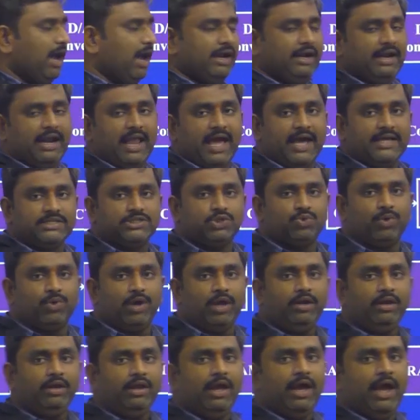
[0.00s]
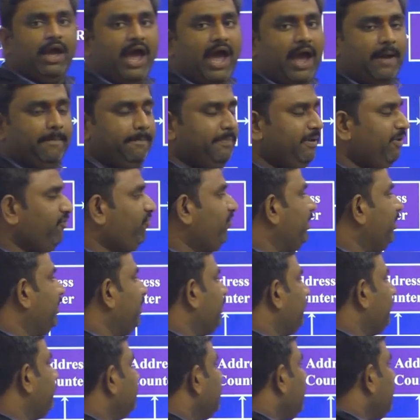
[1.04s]
And last one,
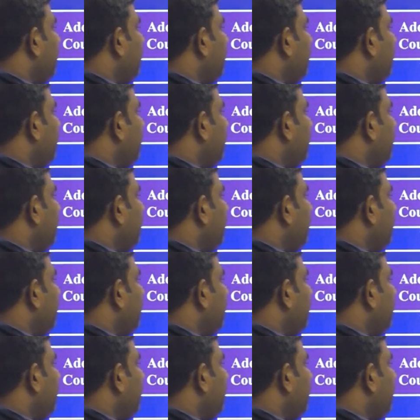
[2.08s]
amplifier.